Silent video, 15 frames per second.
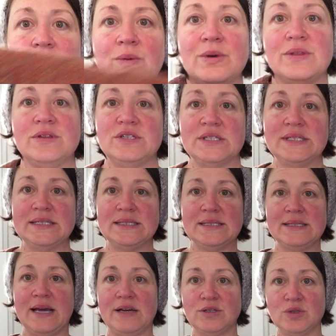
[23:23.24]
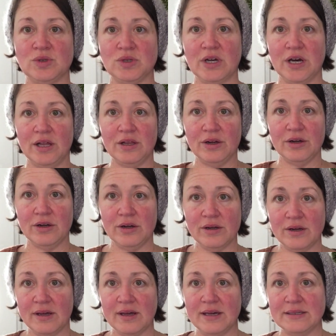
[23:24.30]
With just his natural color
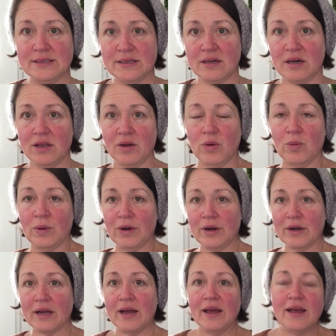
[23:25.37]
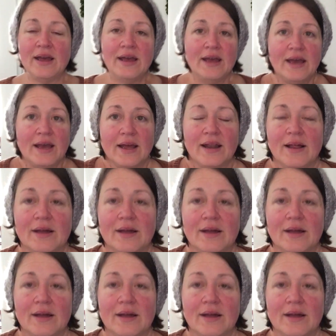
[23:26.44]
as the color work. And